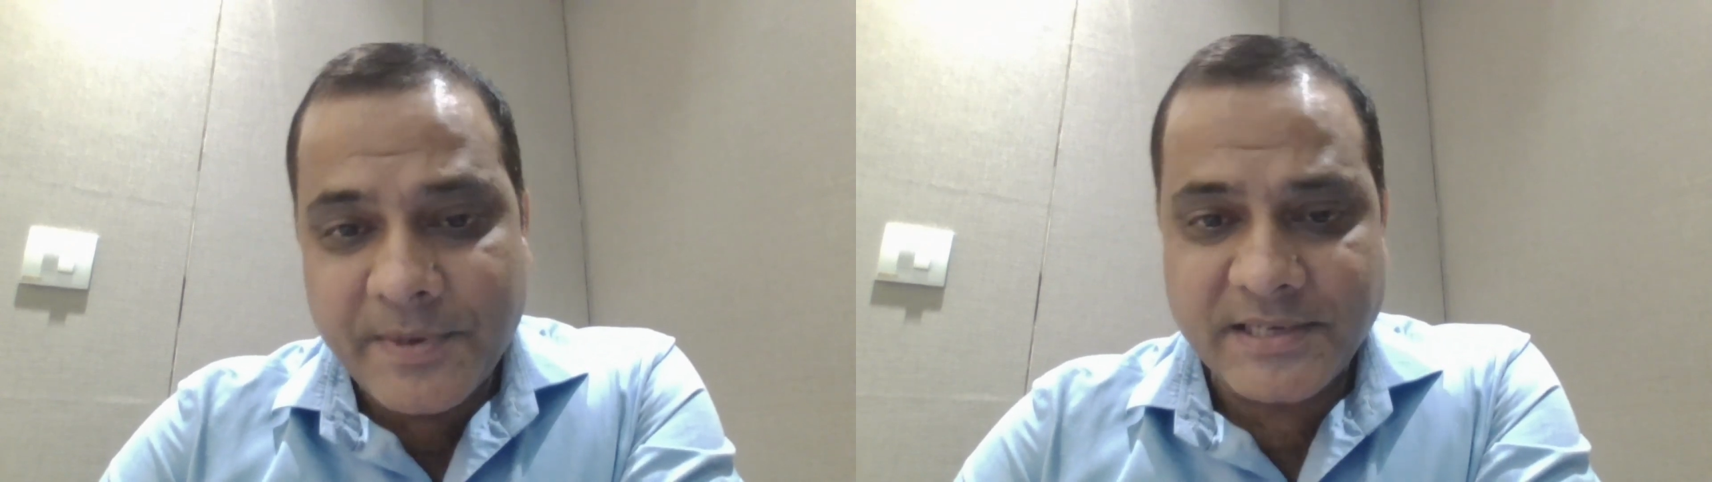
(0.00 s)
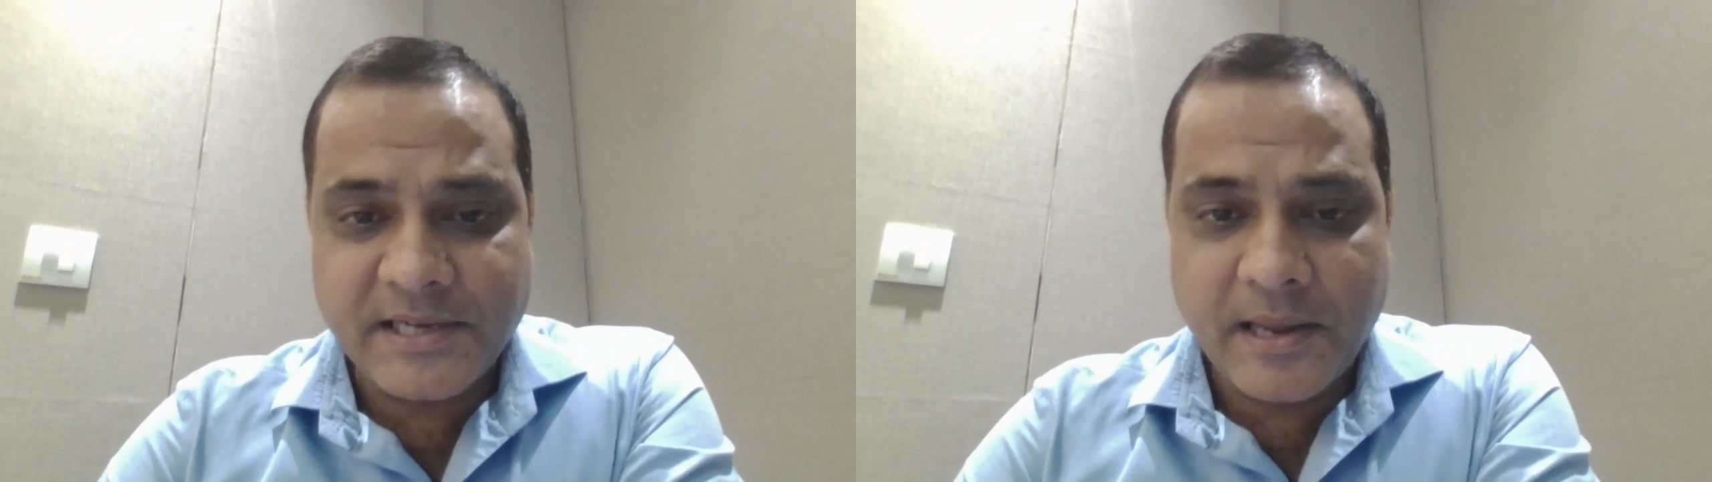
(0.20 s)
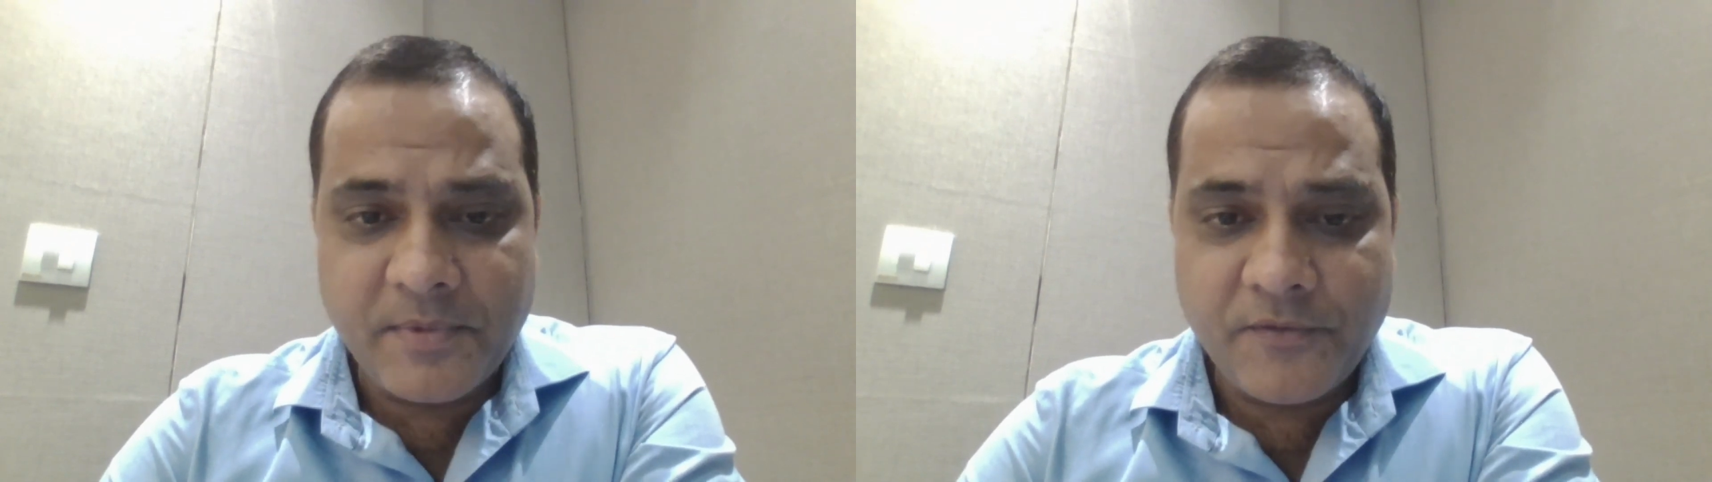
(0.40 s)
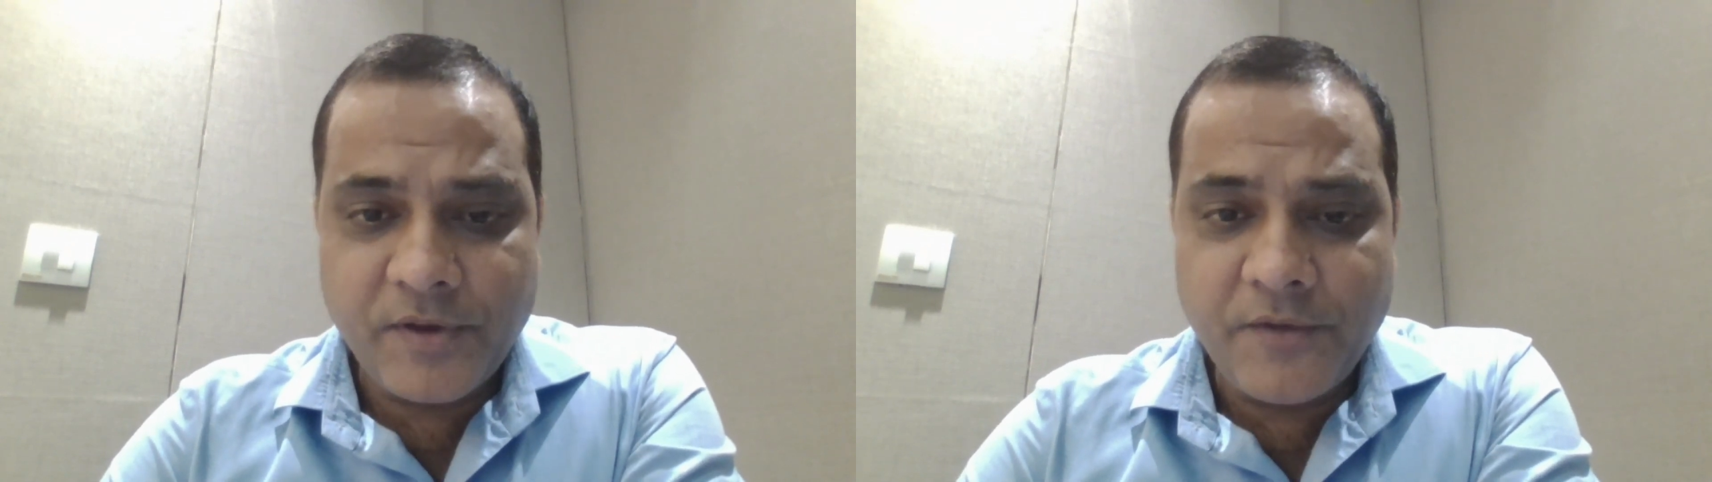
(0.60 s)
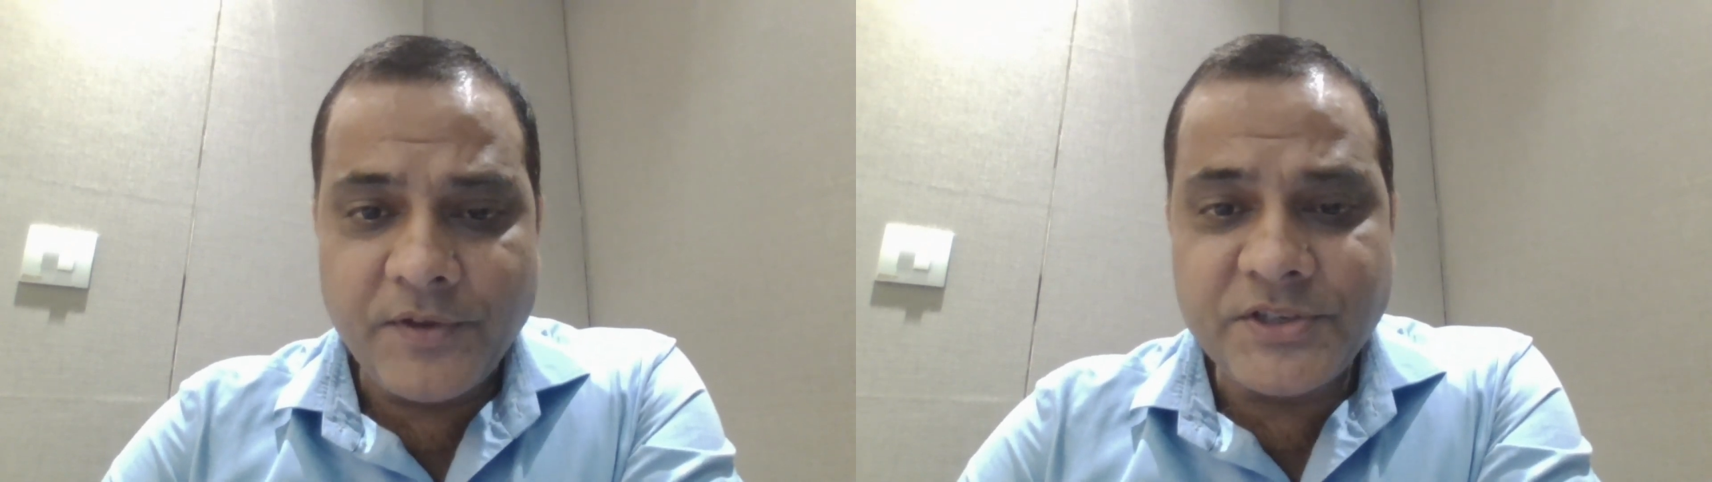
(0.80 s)
based
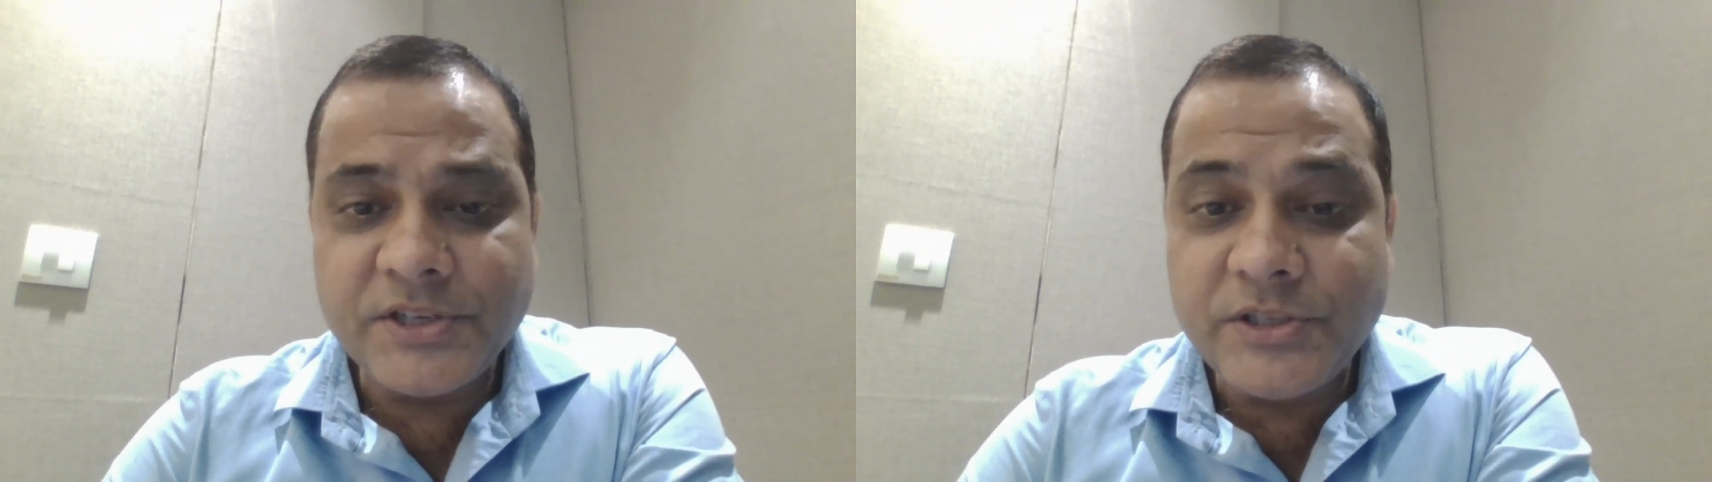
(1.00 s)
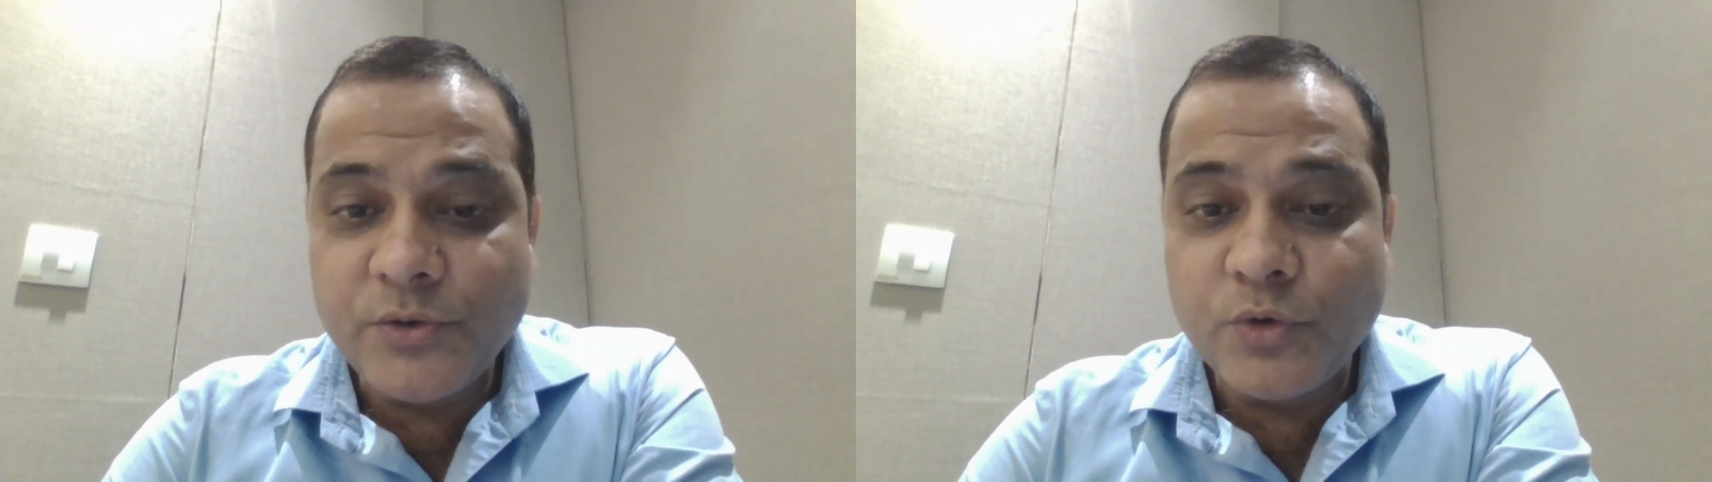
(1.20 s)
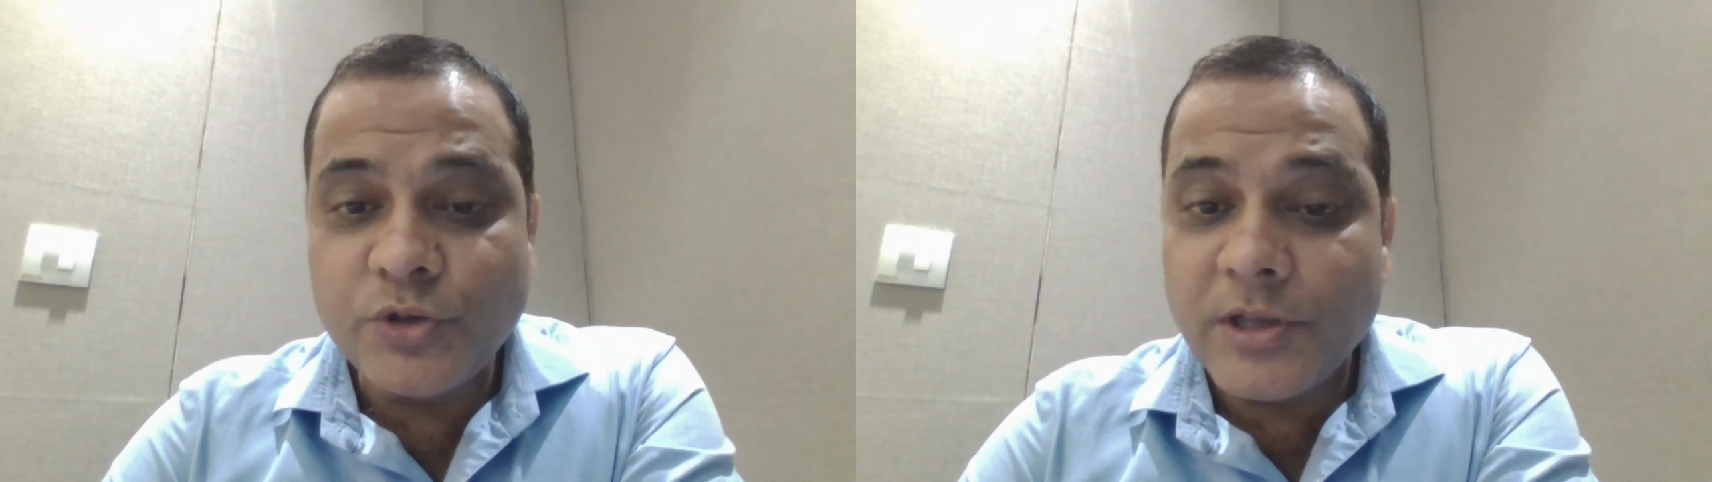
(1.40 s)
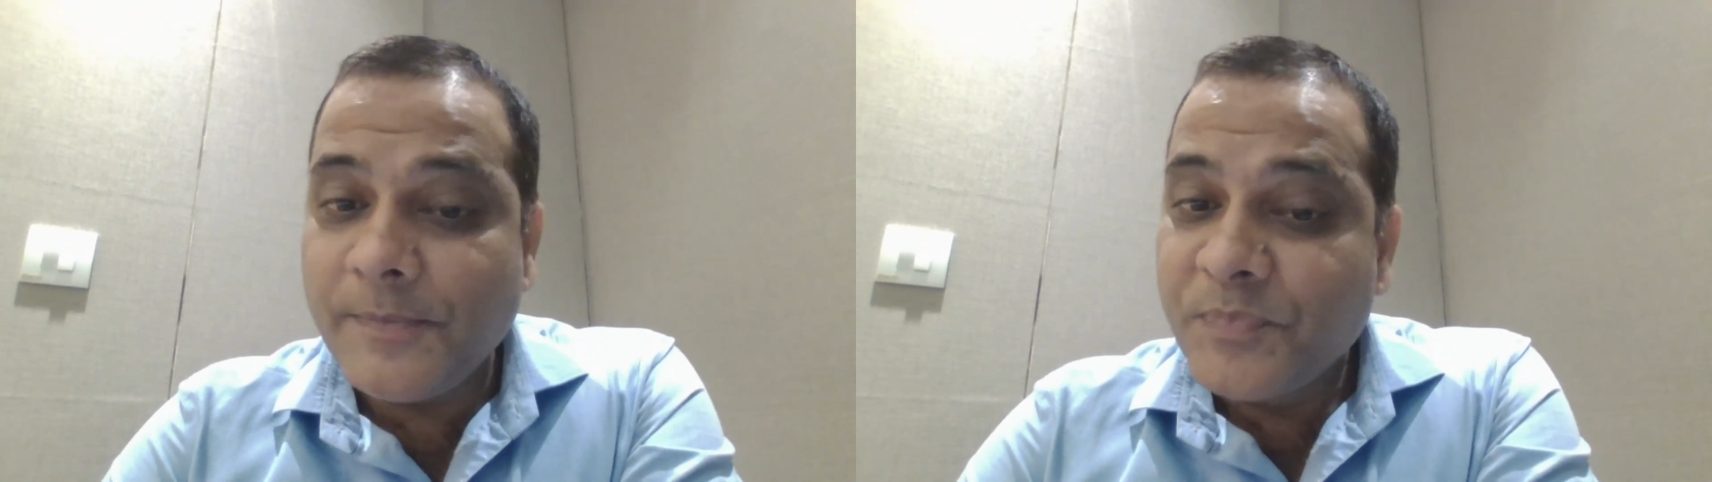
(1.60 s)
MFA, which is used